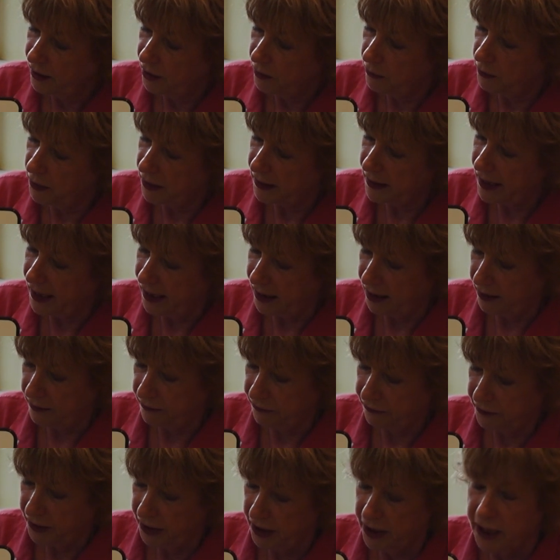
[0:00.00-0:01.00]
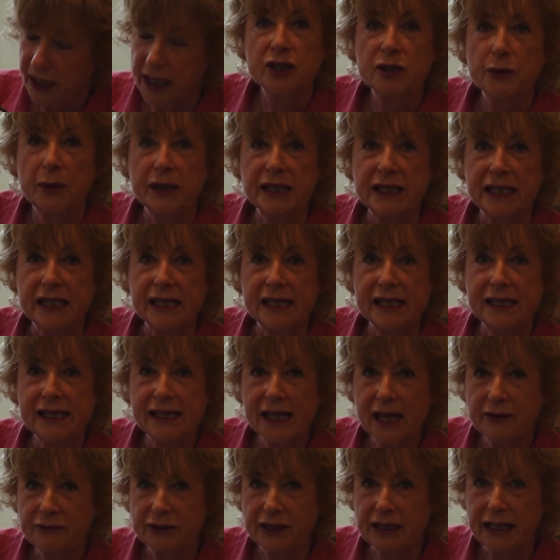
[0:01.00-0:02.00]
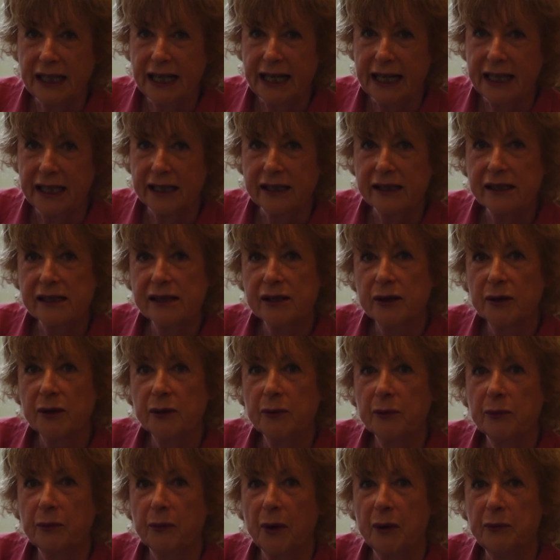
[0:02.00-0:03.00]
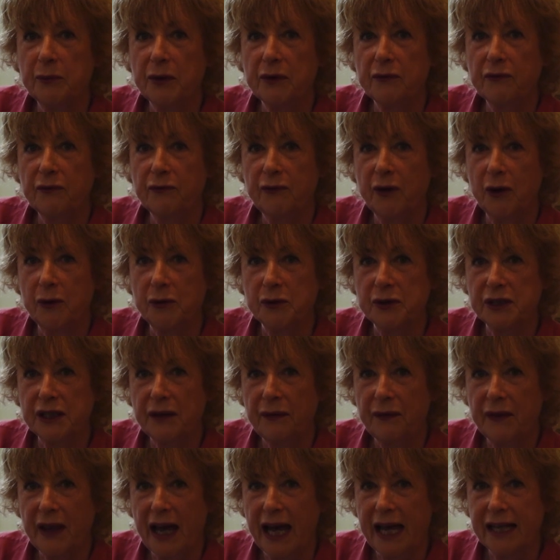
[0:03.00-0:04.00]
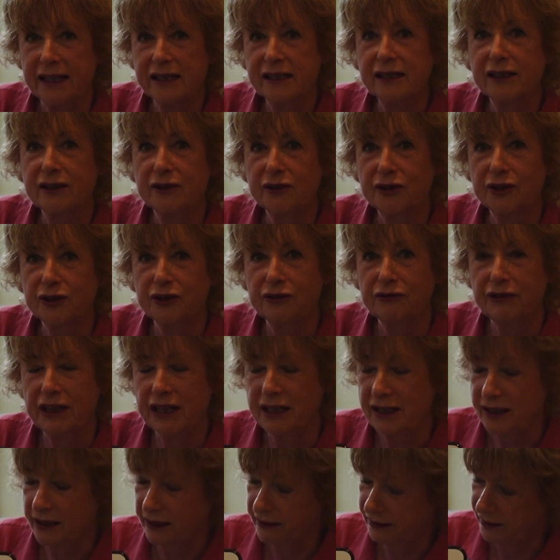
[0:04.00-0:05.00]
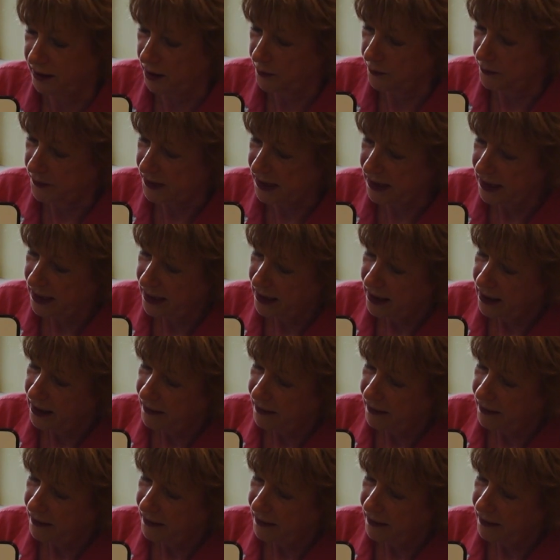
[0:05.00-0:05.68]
we'll have 27 layers when we've folded that the 3 times.